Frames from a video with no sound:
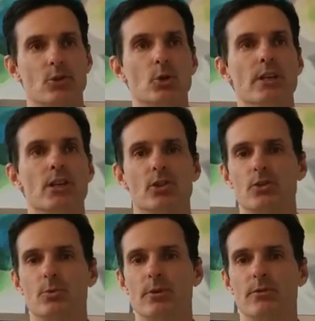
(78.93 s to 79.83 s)
two
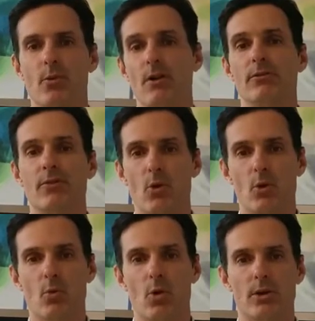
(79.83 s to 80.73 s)
years, we've won four
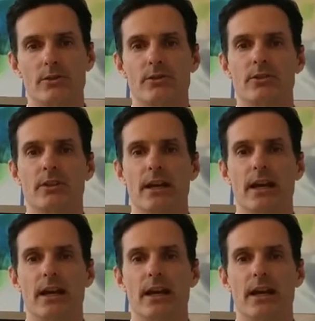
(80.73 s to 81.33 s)
awards.